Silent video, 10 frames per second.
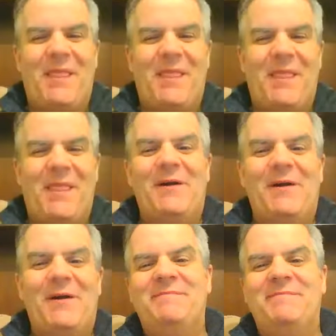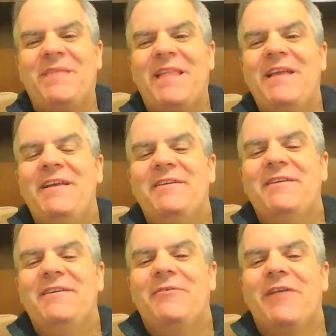Amen.
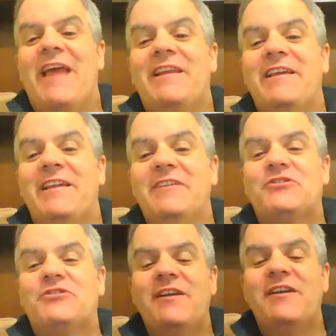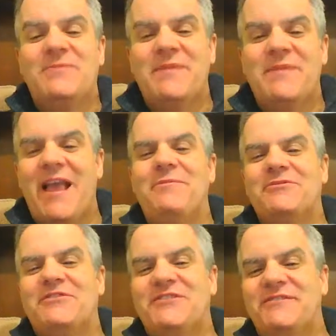Lenny, it is great to be able
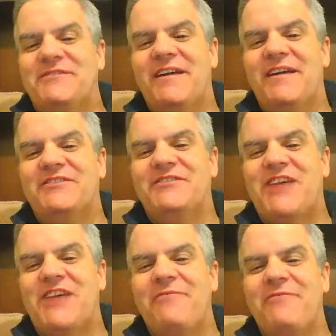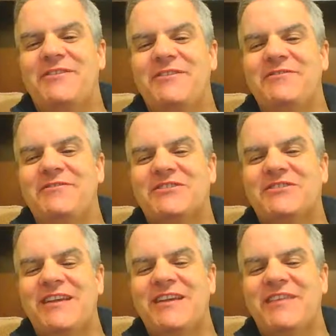to chat with you this
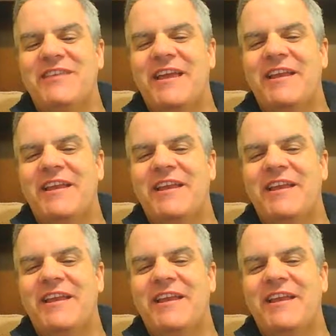evening.